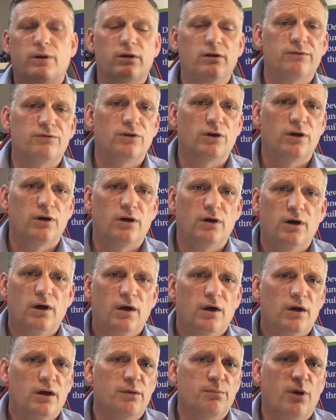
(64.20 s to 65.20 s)
whether you
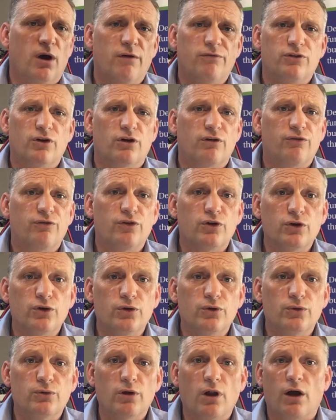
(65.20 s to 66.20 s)
might have done a
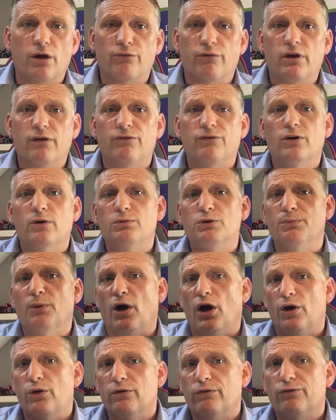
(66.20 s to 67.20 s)
few light refurbs, you
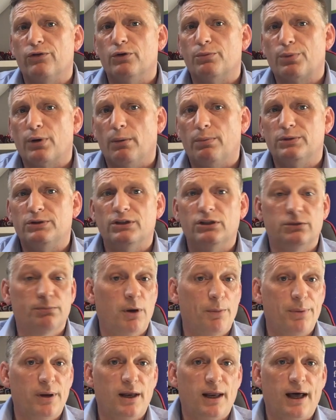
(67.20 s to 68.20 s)
might own a few properties, you
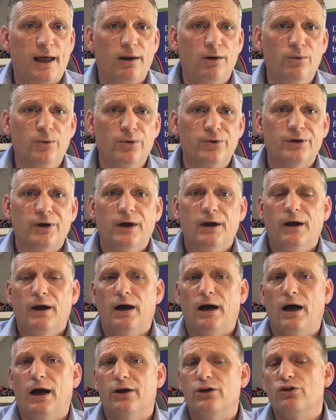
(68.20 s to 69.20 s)
might be a landlord,
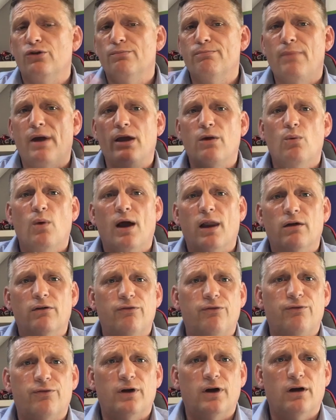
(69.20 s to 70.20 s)
you may well
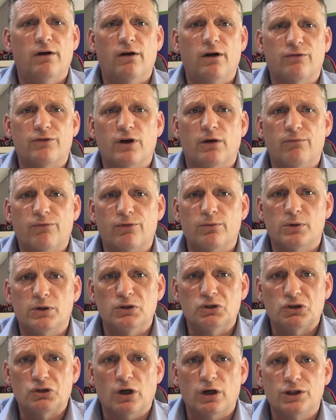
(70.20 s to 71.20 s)
have come from
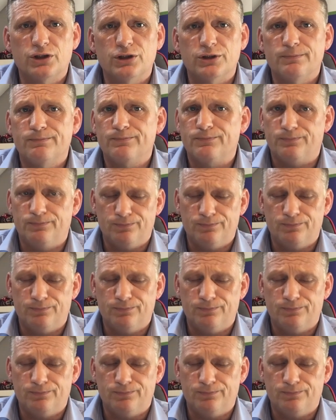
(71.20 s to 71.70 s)
construction.